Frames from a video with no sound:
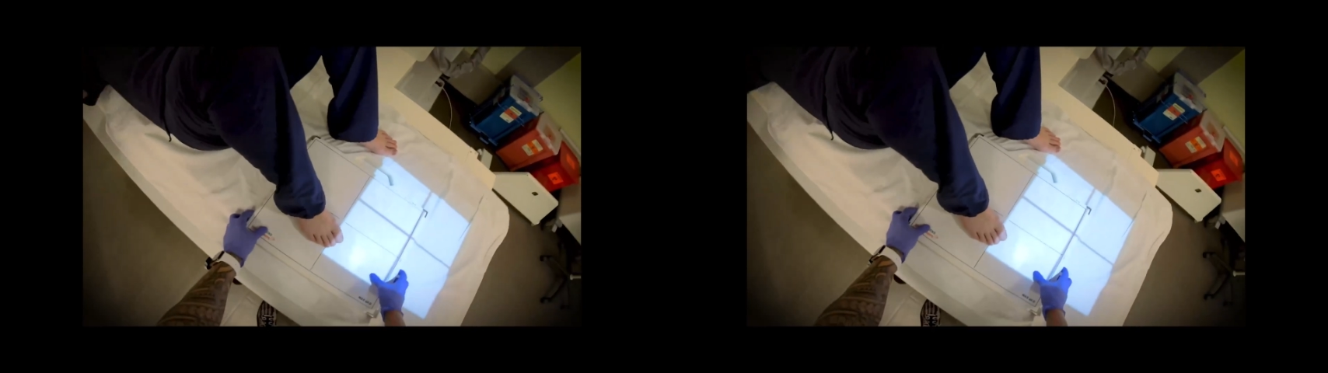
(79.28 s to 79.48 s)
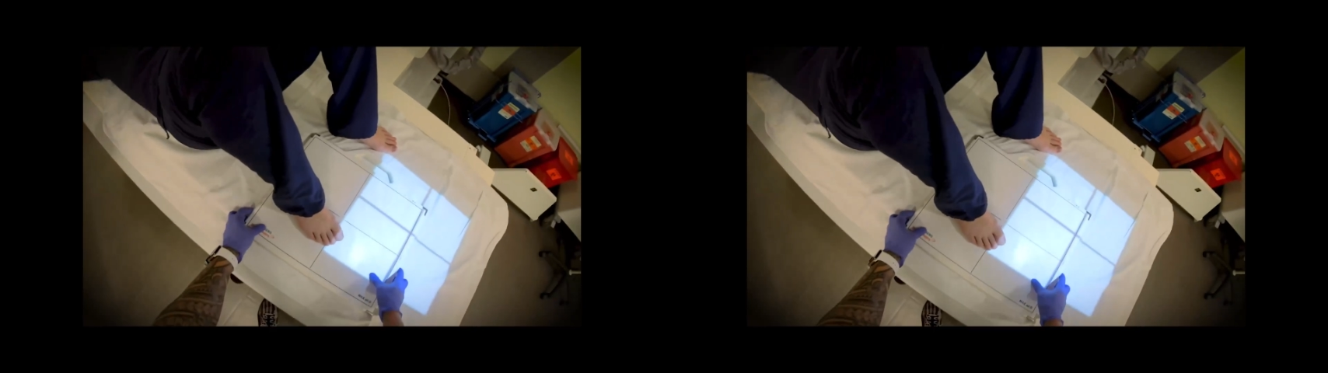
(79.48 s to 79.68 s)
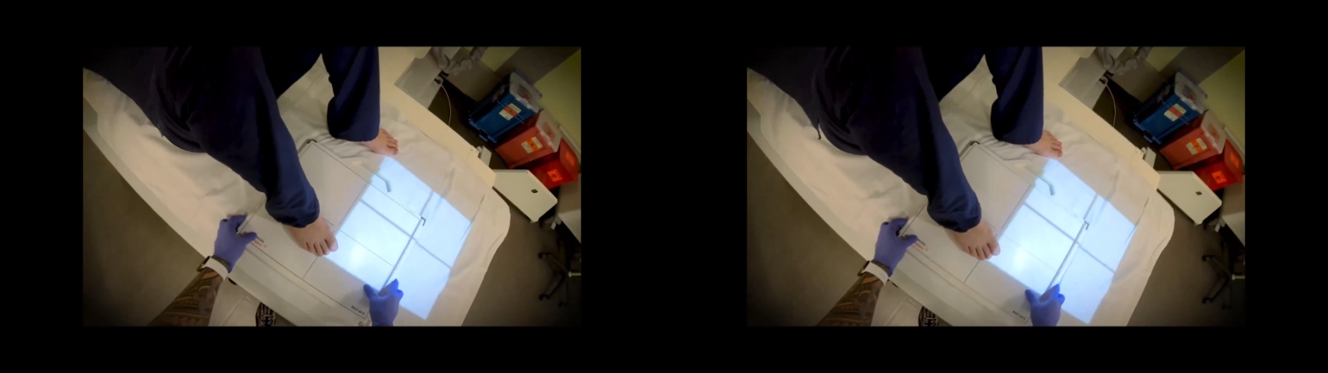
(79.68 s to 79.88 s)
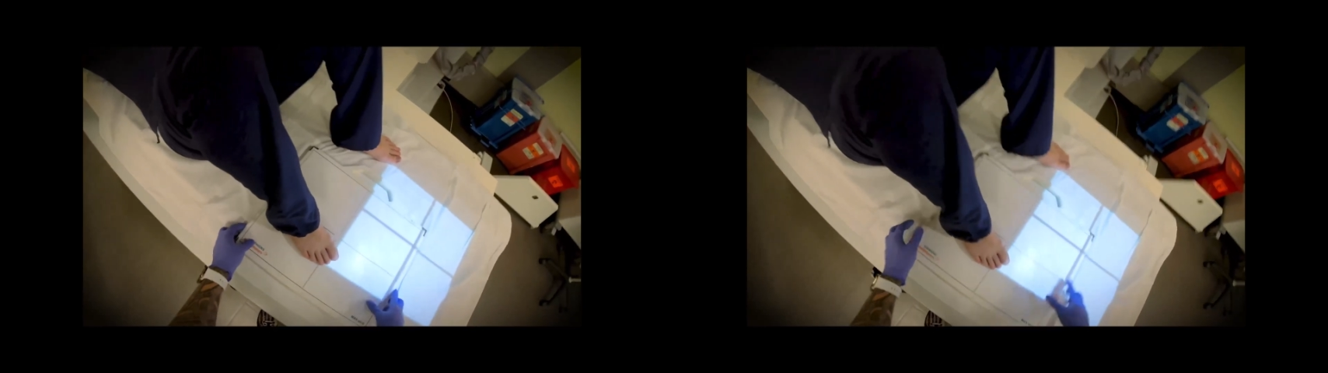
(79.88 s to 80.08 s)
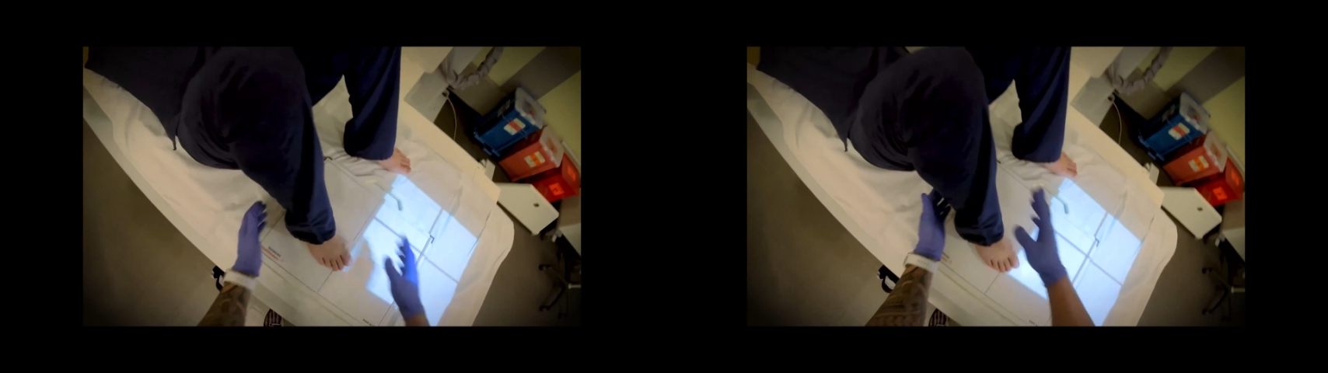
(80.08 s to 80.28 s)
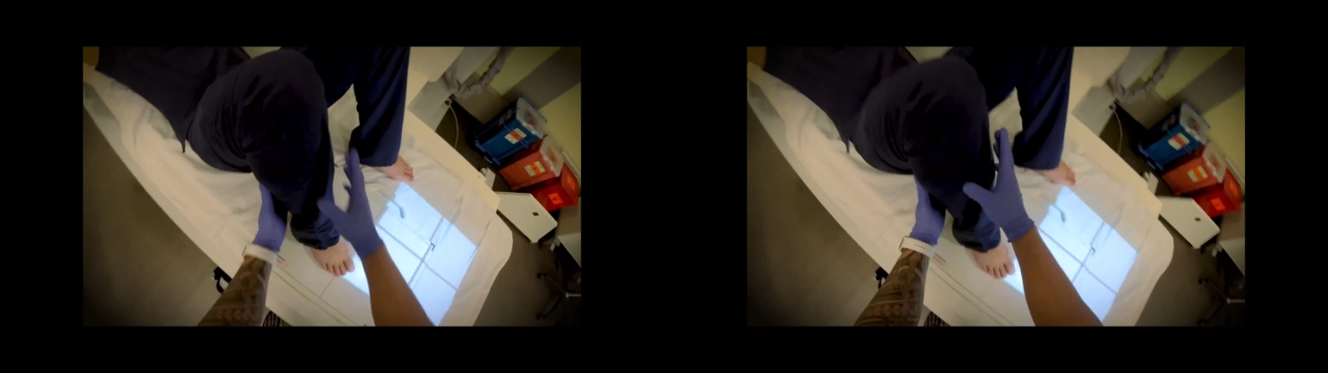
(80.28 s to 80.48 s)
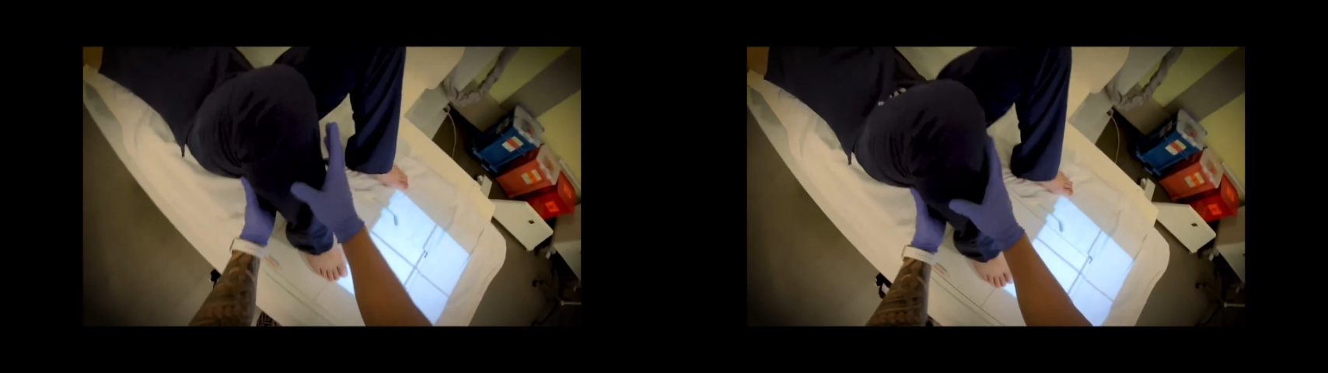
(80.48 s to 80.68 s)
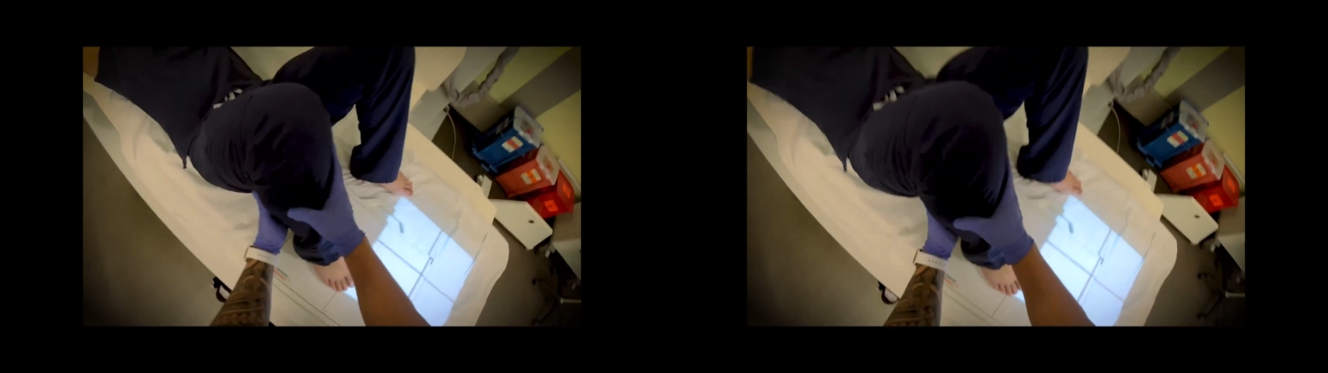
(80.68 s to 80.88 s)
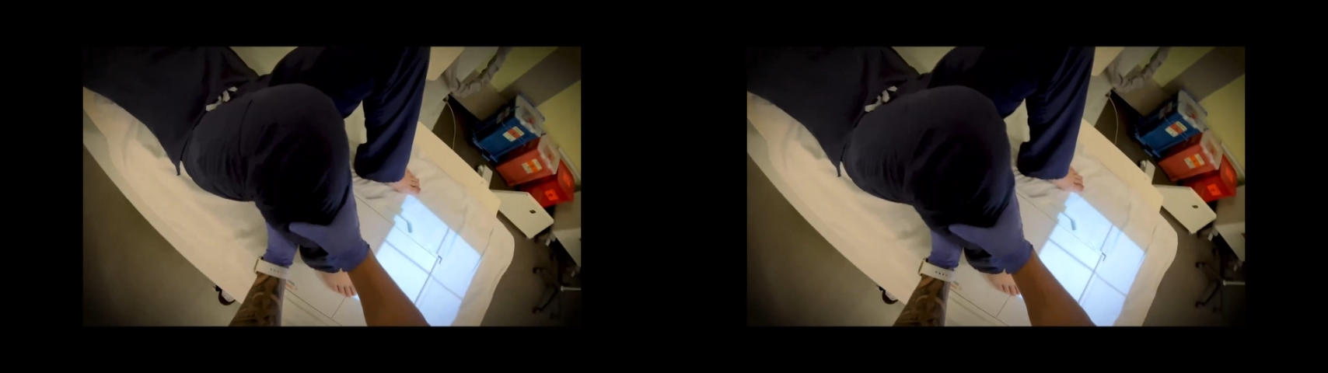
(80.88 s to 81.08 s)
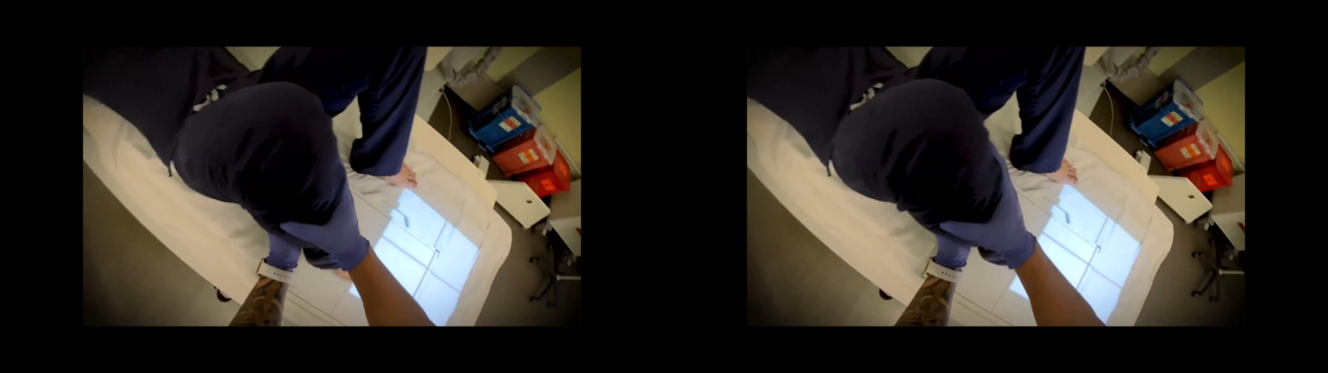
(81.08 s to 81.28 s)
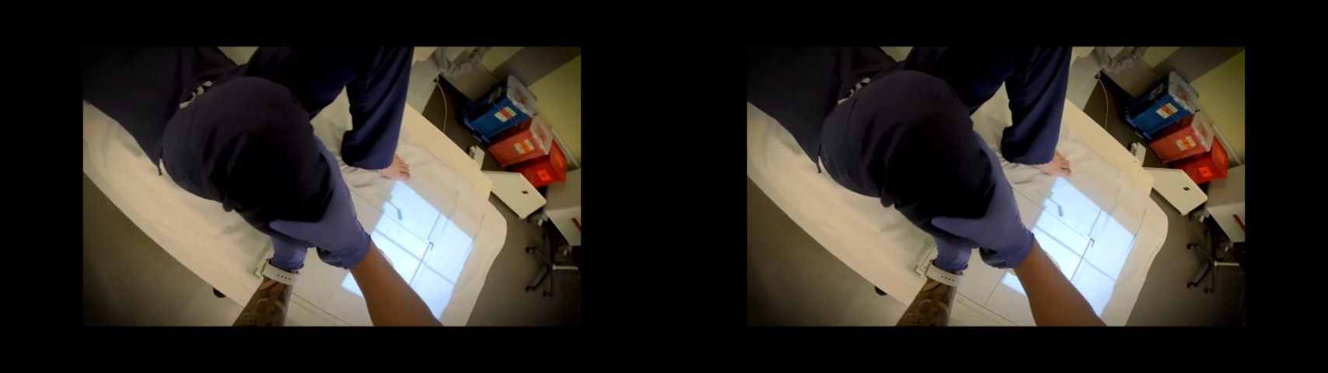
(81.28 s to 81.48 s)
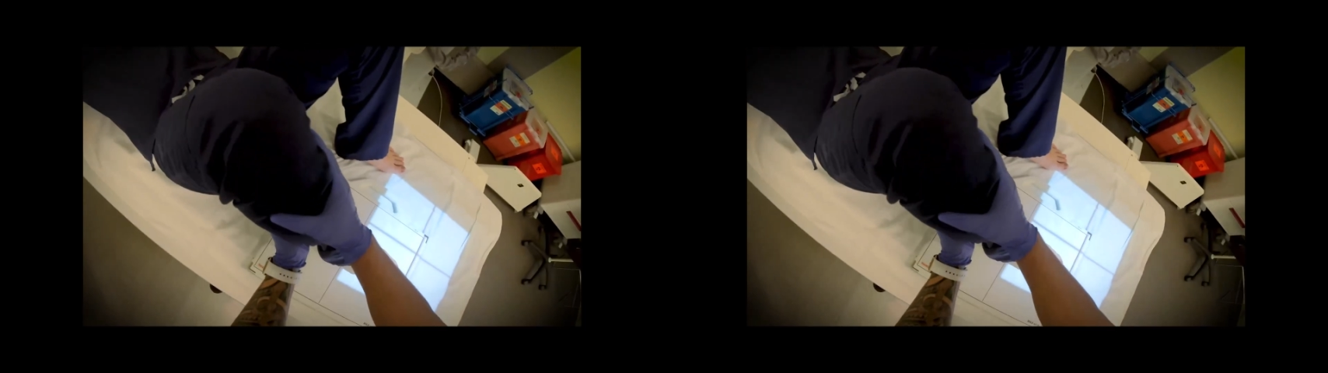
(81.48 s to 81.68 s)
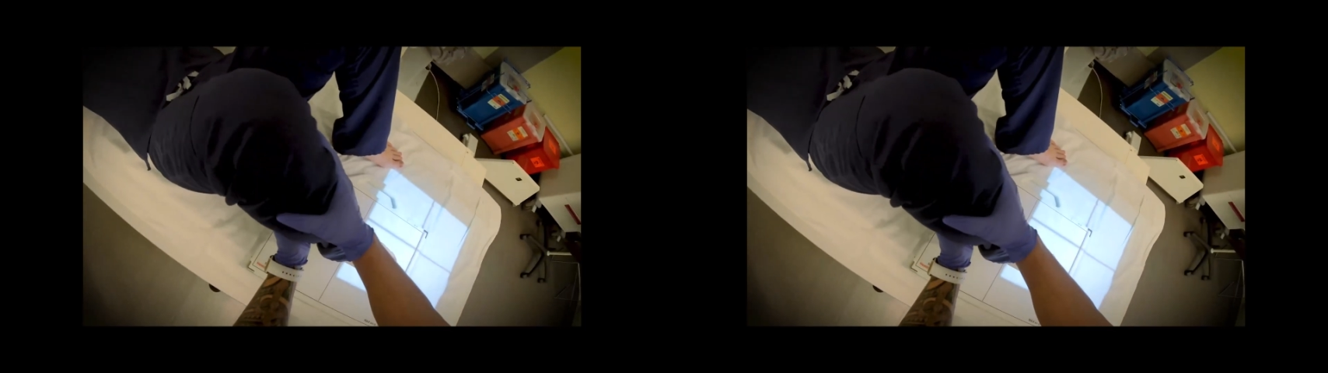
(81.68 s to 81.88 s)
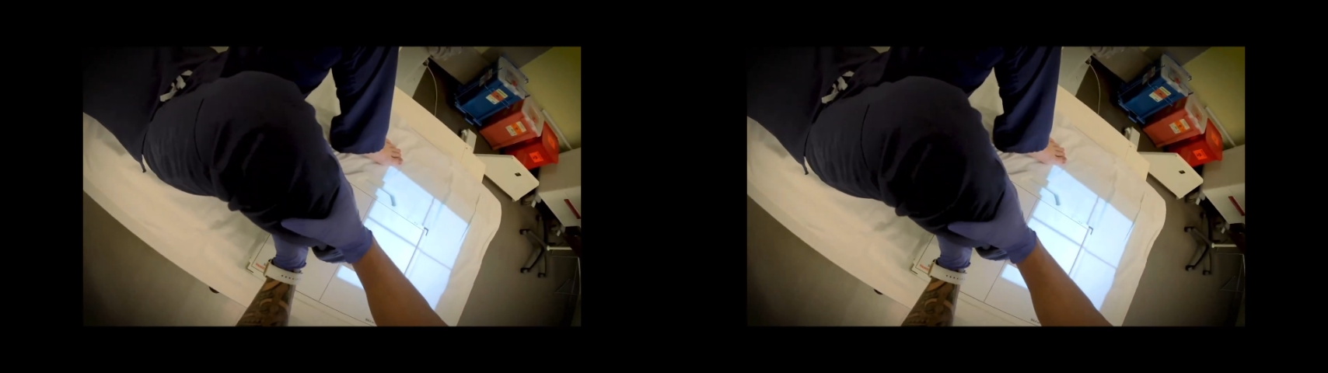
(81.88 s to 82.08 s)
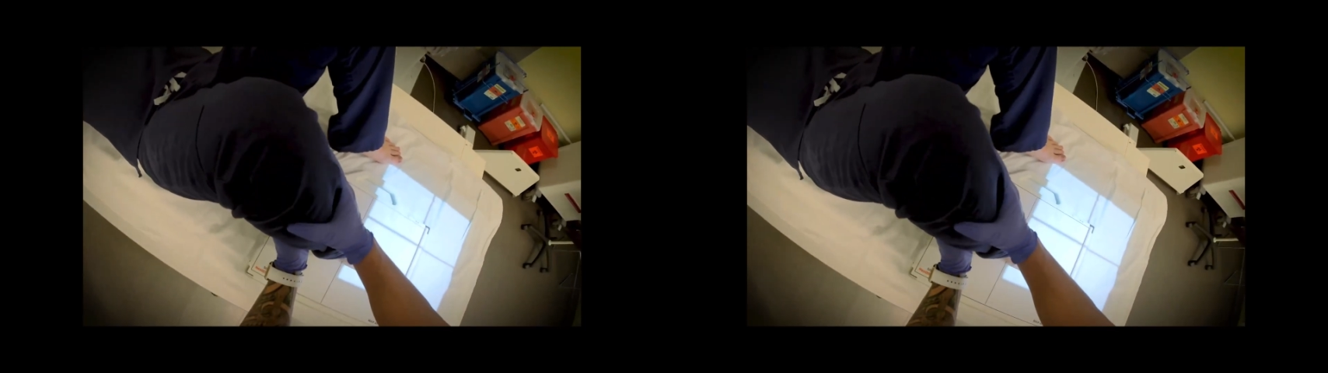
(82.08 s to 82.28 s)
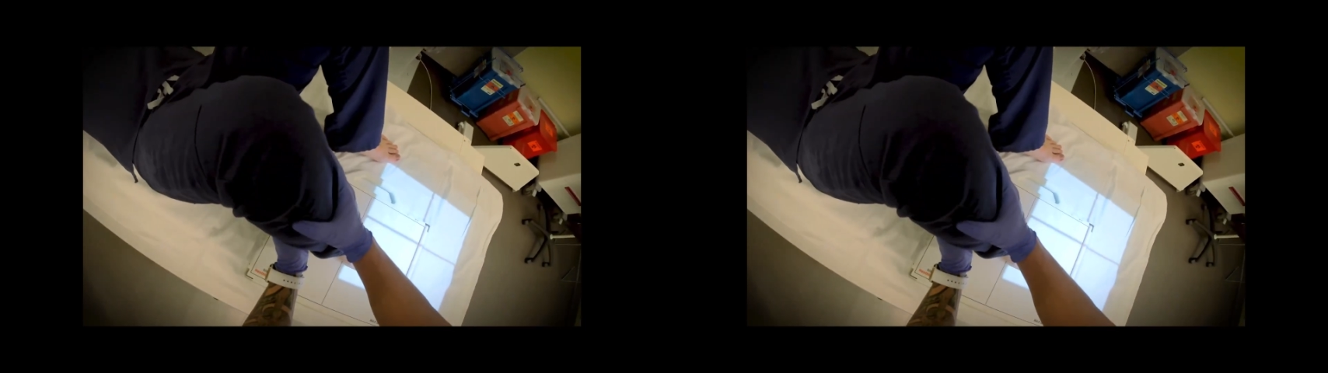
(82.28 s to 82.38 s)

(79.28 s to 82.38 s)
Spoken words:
[unreadable: no face in view]